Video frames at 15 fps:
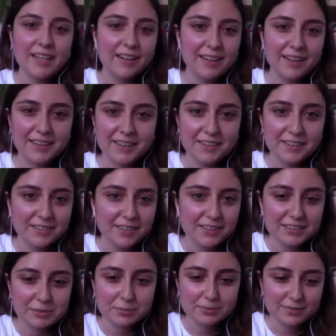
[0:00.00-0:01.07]
I
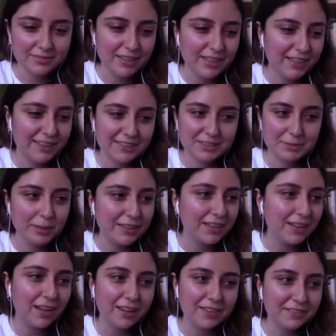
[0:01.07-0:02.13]
like spend a
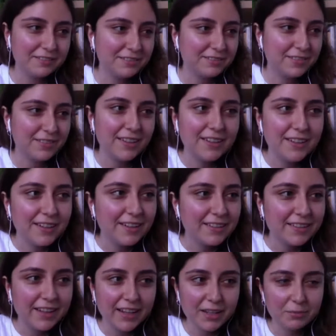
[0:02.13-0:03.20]
lot of
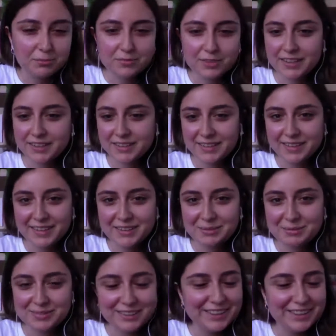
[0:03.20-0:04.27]
time writing
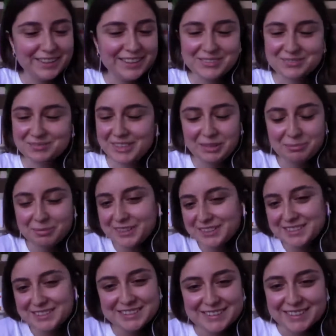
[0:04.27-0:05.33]

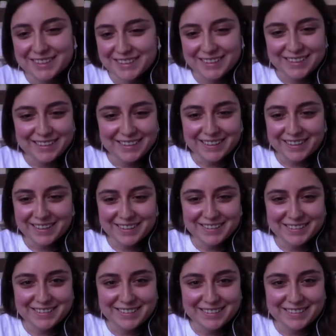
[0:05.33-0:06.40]
emails,
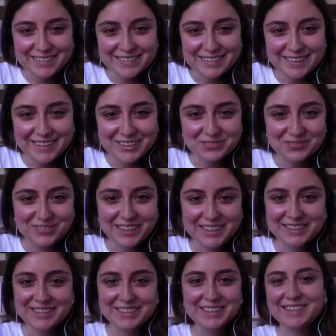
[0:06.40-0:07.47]
and I
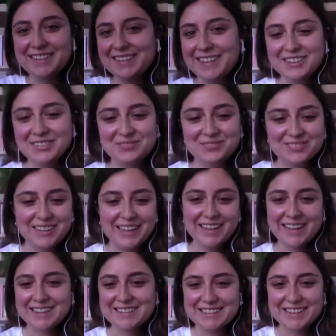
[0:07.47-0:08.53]
think
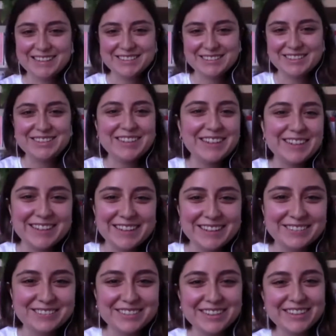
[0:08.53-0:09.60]
Alex has
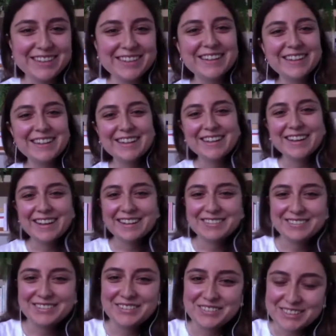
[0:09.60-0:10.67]
there where
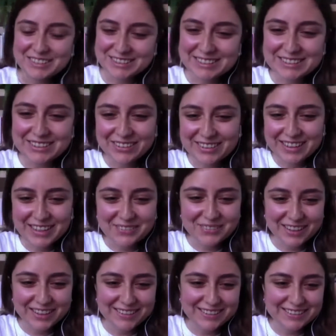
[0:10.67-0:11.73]
we were just talking
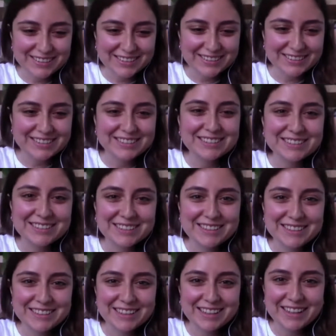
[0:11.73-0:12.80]
about it, and
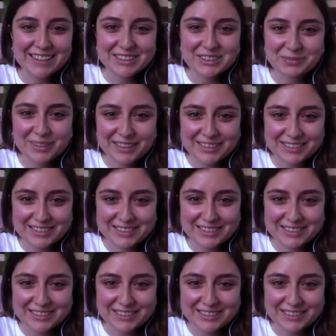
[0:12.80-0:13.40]
she explained the